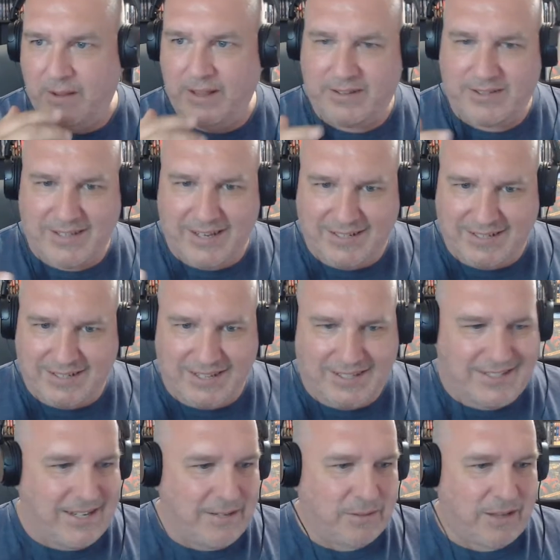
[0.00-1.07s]
It
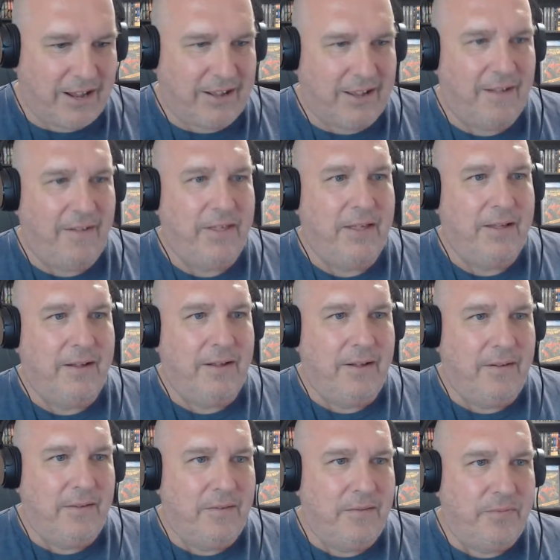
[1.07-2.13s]
seems like
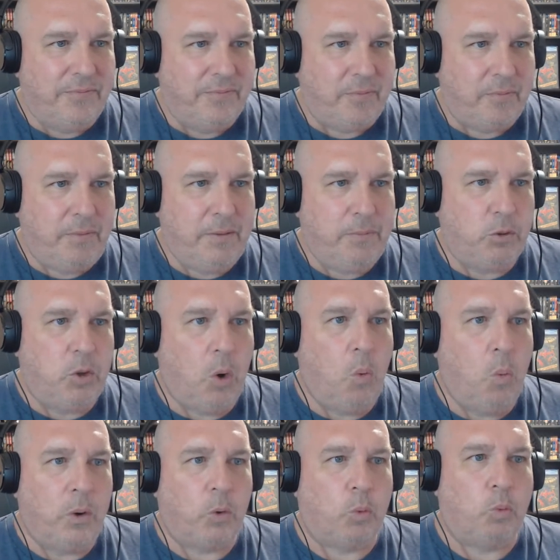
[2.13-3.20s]
people don't
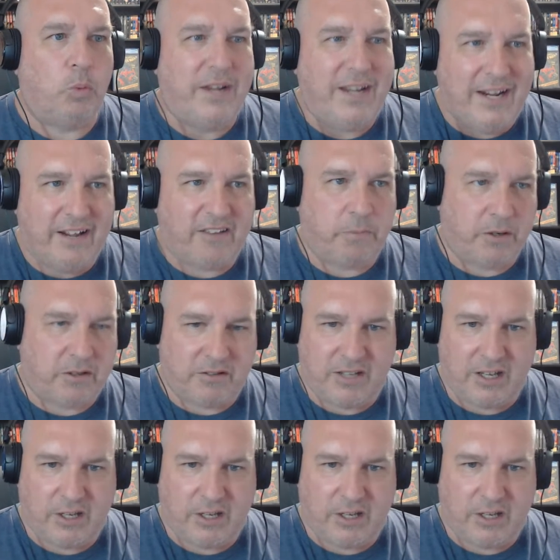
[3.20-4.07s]
want to read as much as they